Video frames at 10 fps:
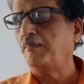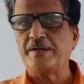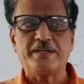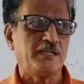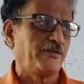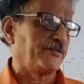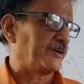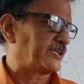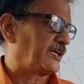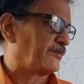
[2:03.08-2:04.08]
but in our
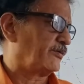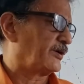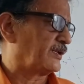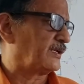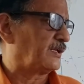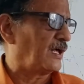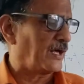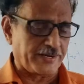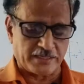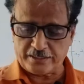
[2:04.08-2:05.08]
vector model
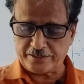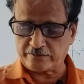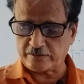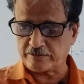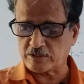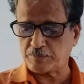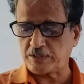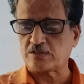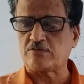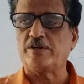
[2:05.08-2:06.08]
or according to our
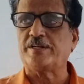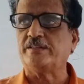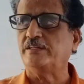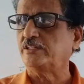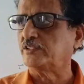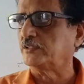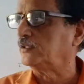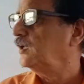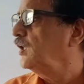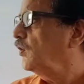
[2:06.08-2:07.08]
space quantization,
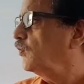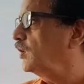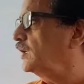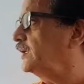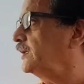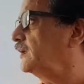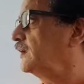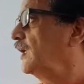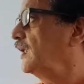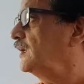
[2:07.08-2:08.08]

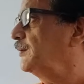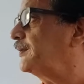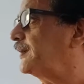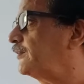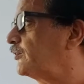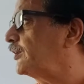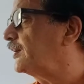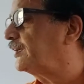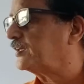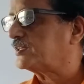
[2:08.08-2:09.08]
only limited
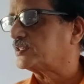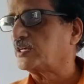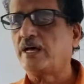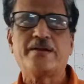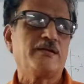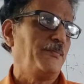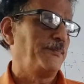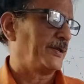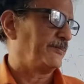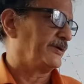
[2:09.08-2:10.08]
orientations are
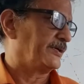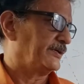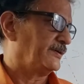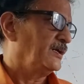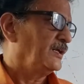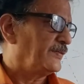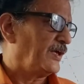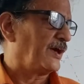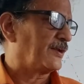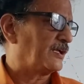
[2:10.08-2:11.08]
permitted. They
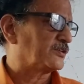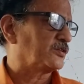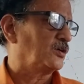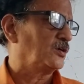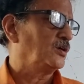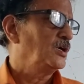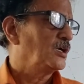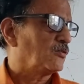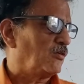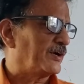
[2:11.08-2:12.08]
are
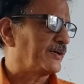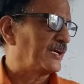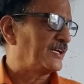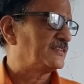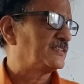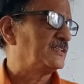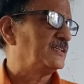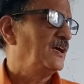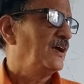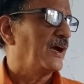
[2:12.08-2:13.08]
also quantized
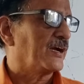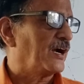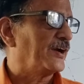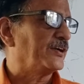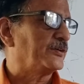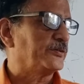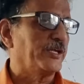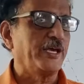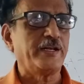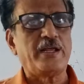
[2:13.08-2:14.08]
according to
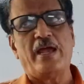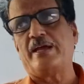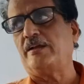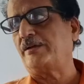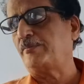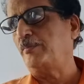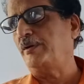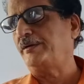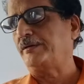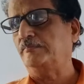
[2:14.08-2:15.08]
their angular
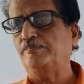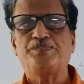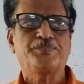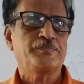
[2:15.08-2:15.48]
momentum.